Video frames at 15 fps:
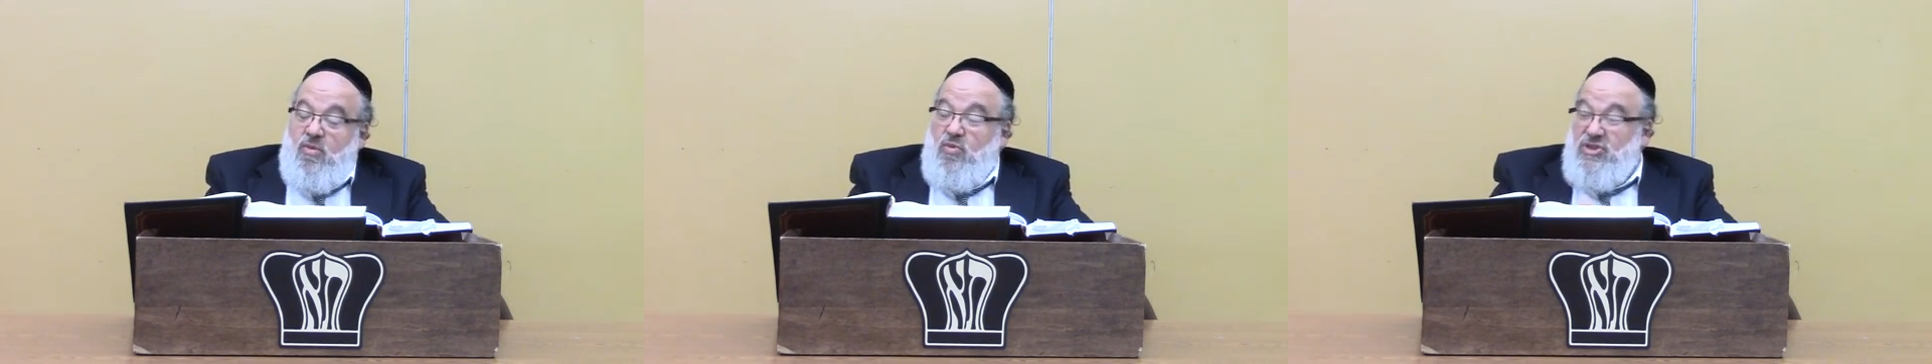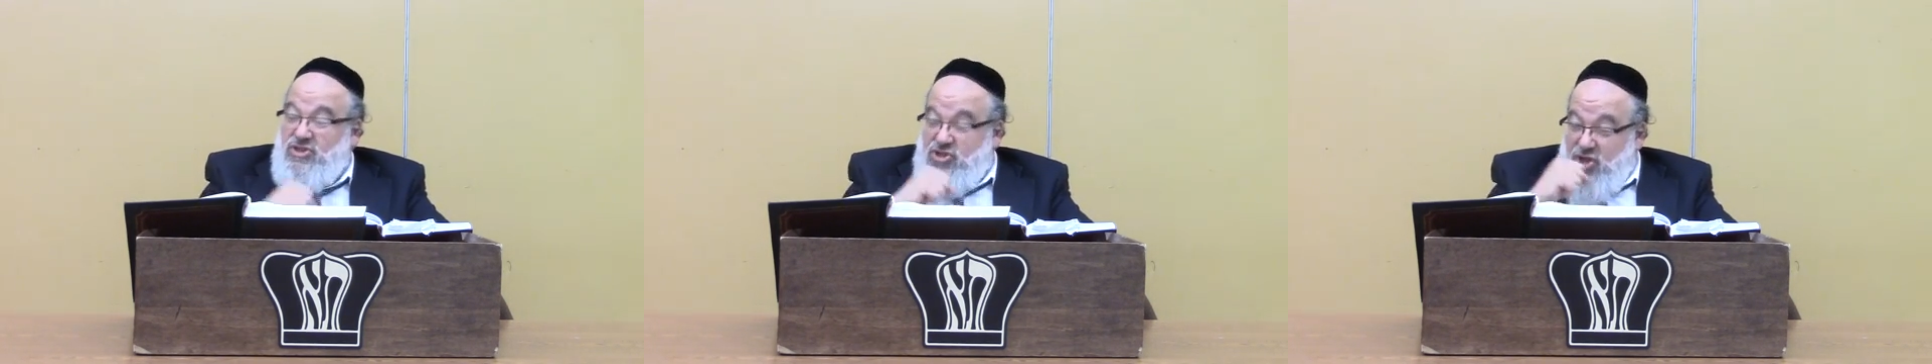
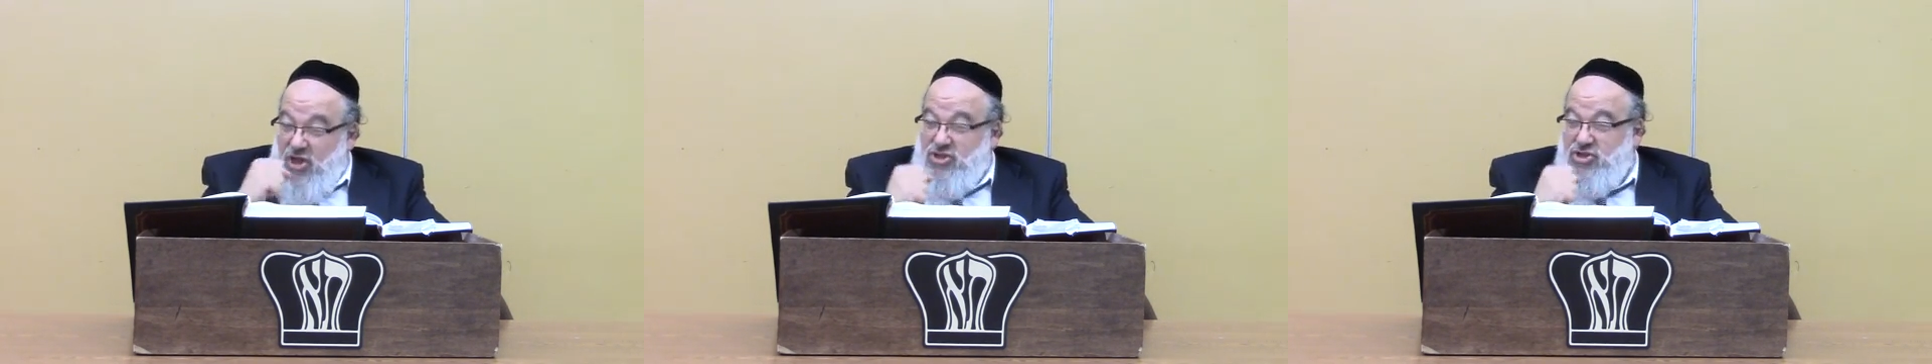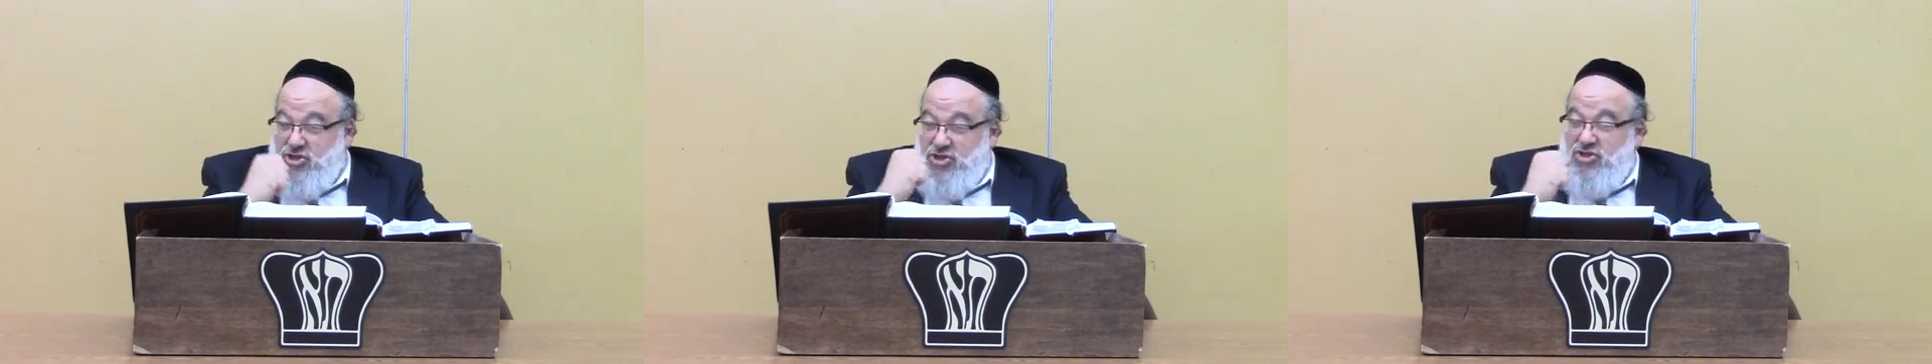with
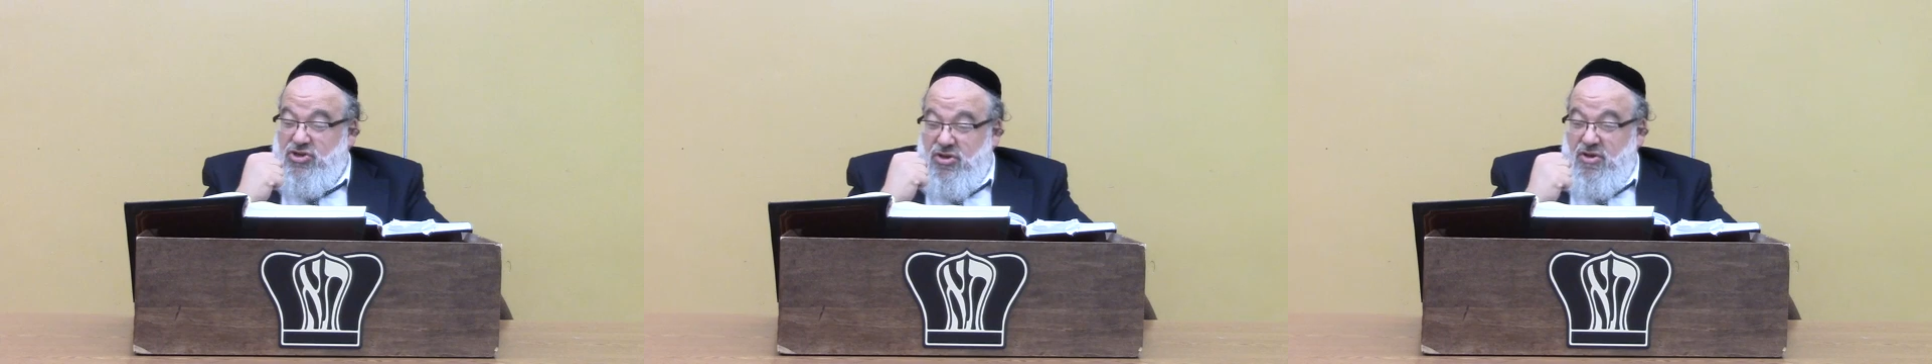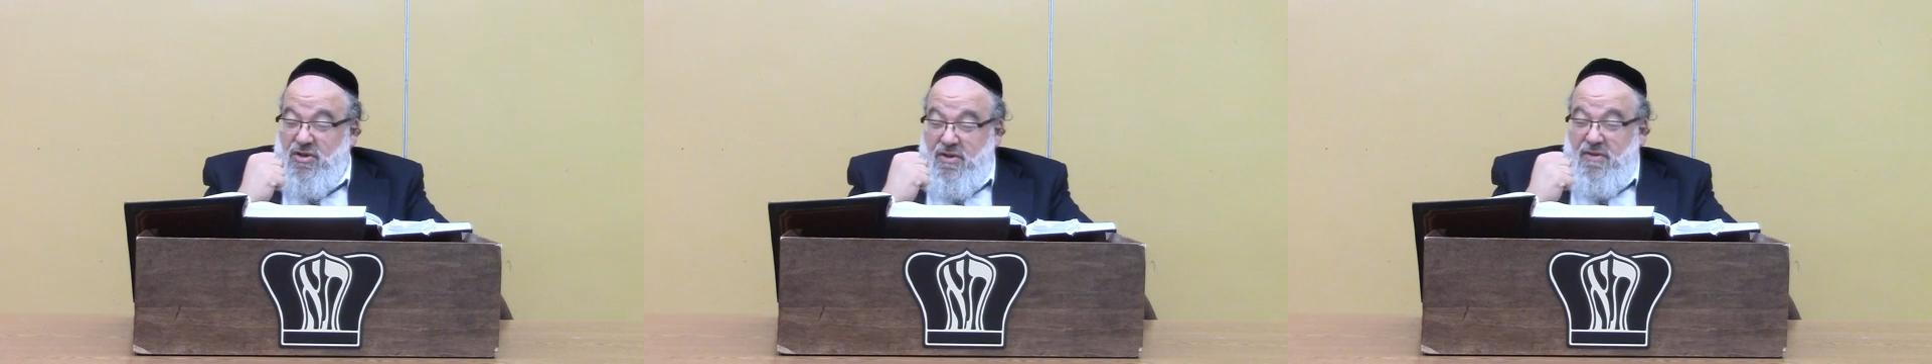such
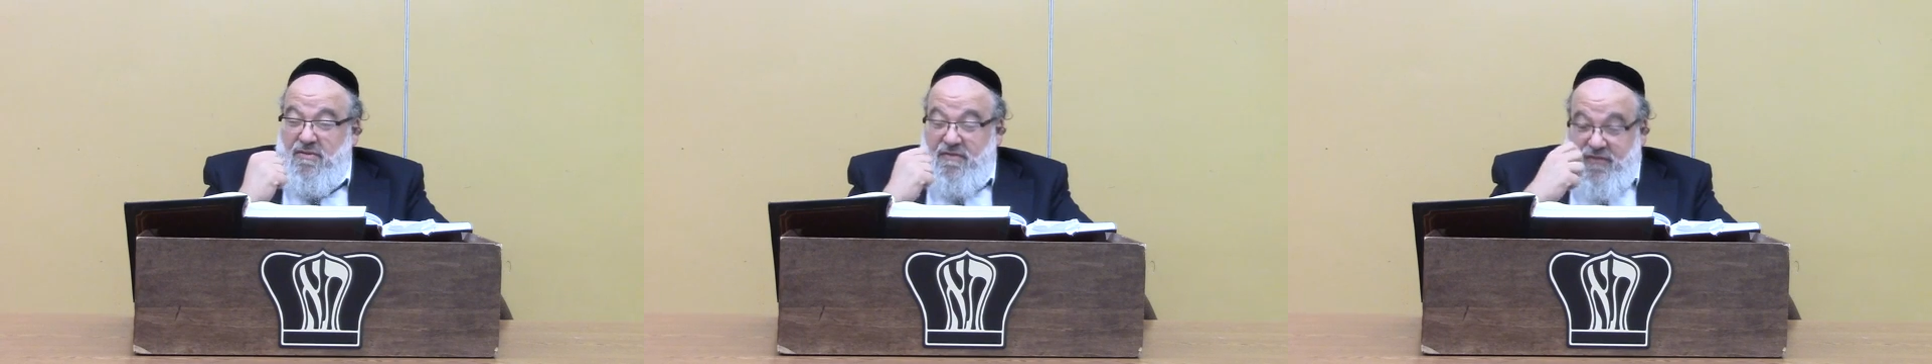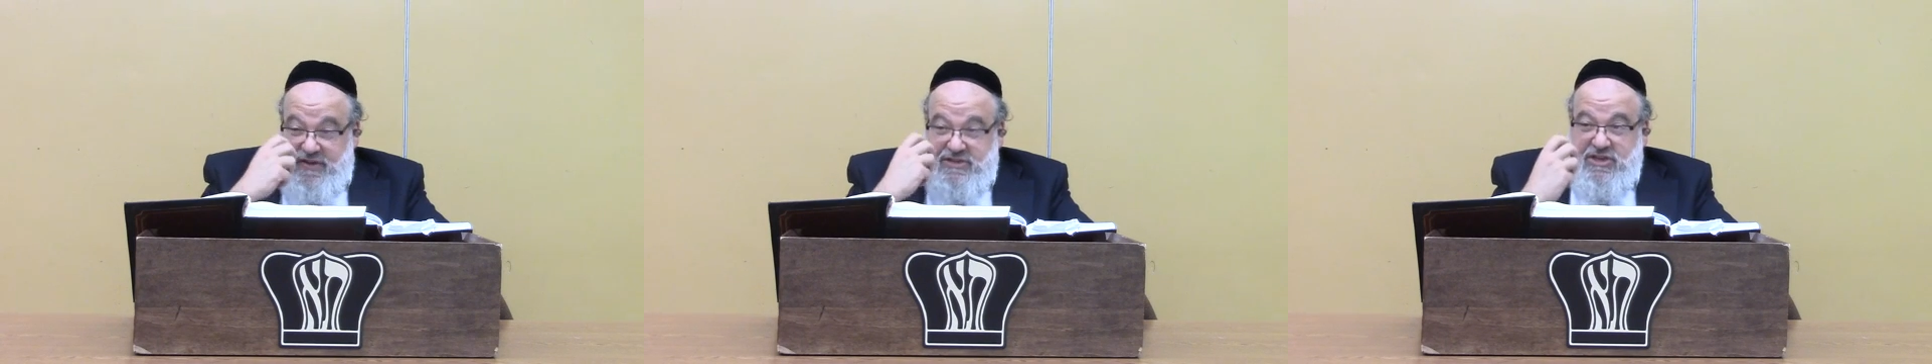
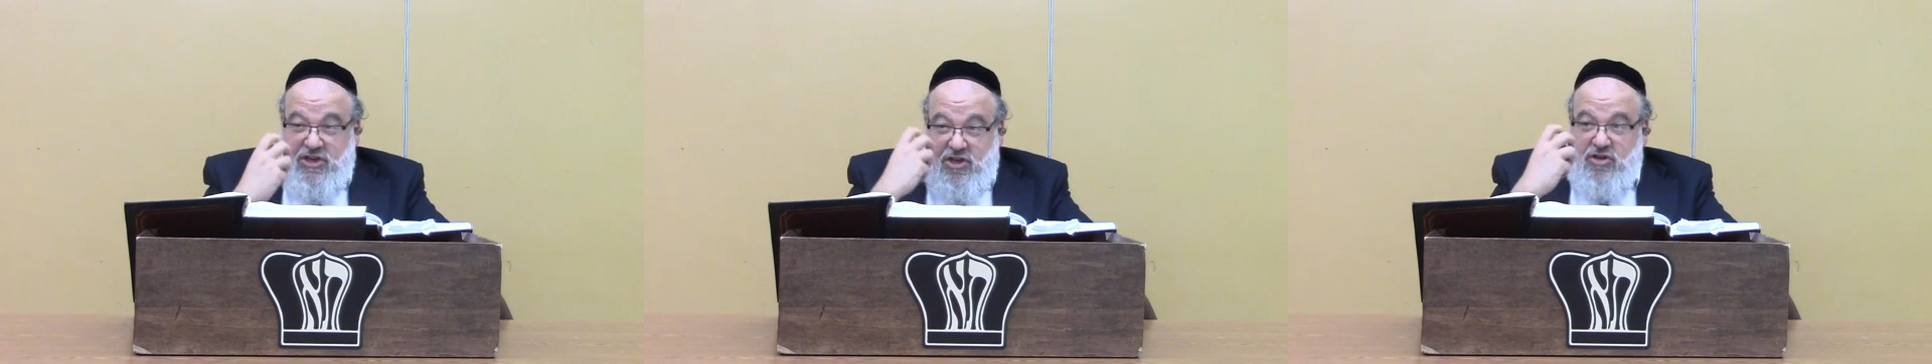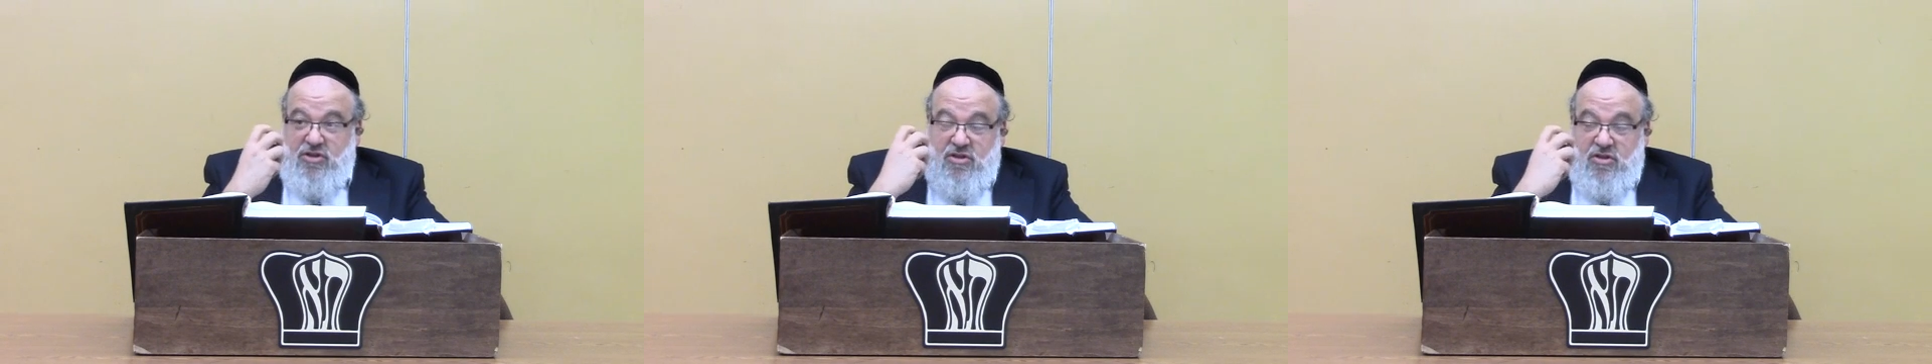
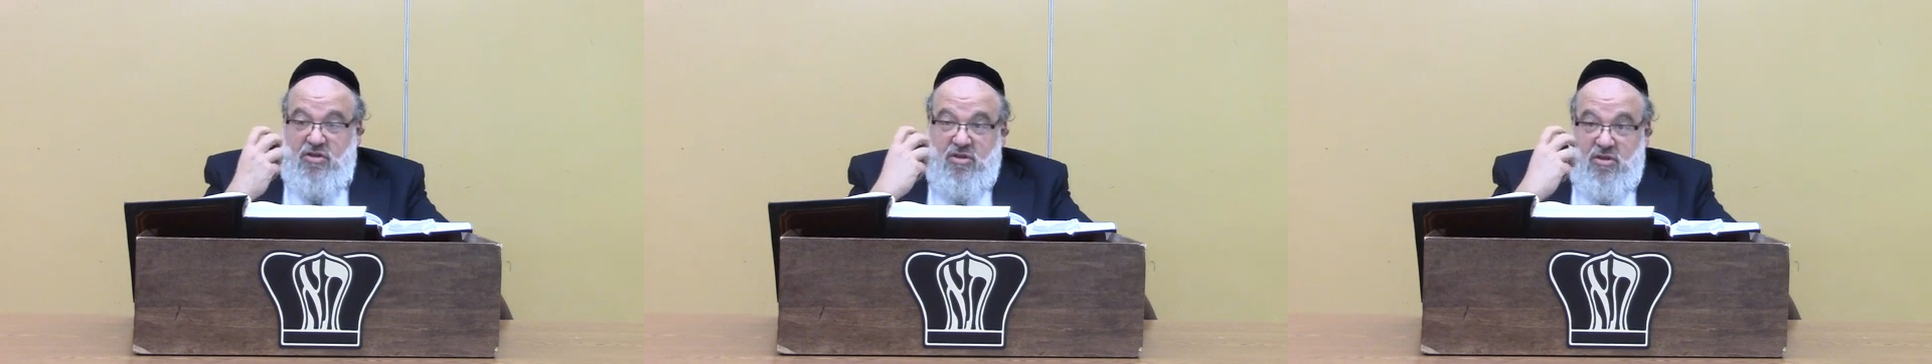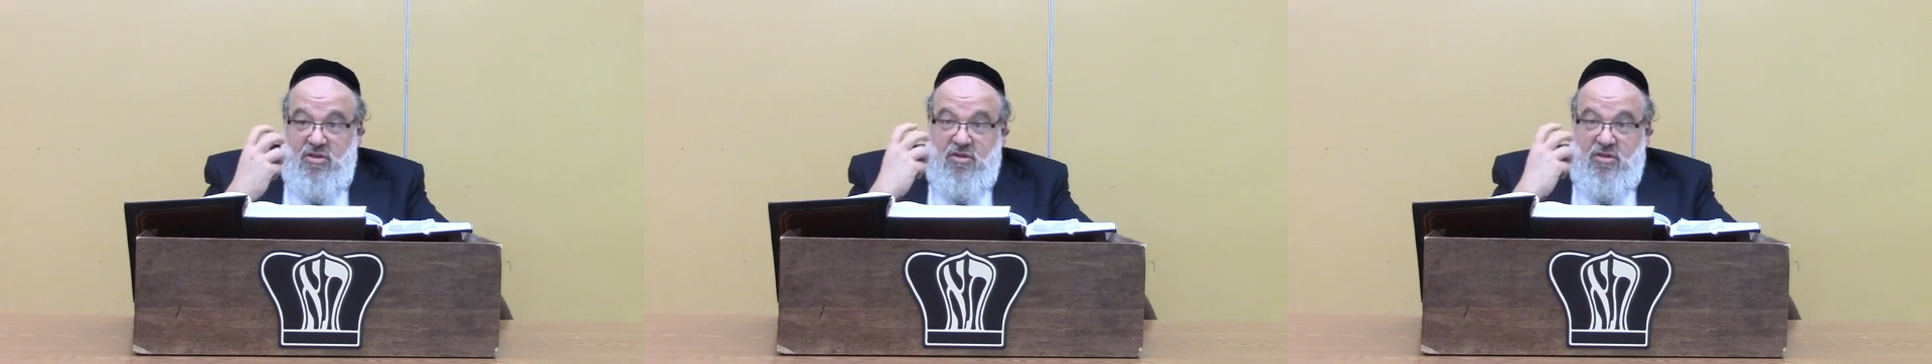physical